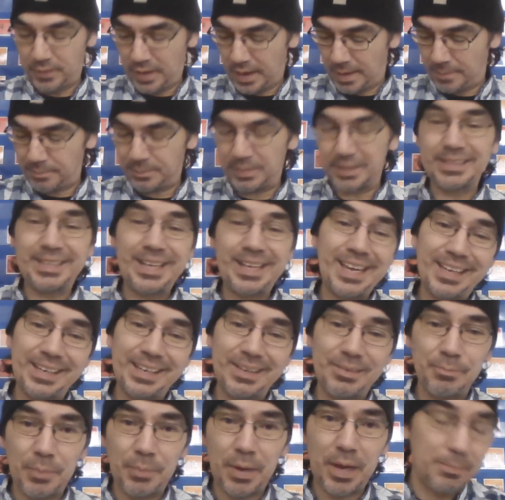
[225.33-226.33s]
not been
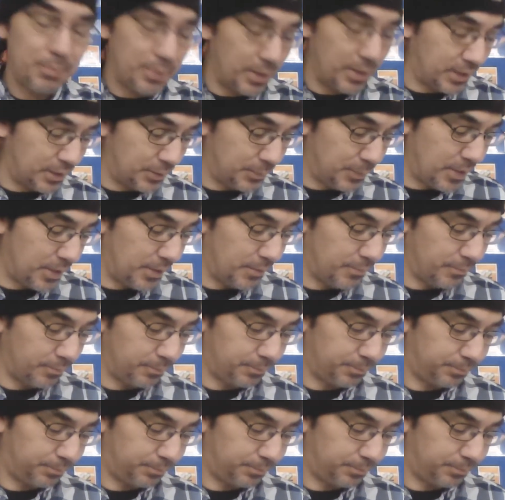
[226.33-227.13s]
taken by Bigsby.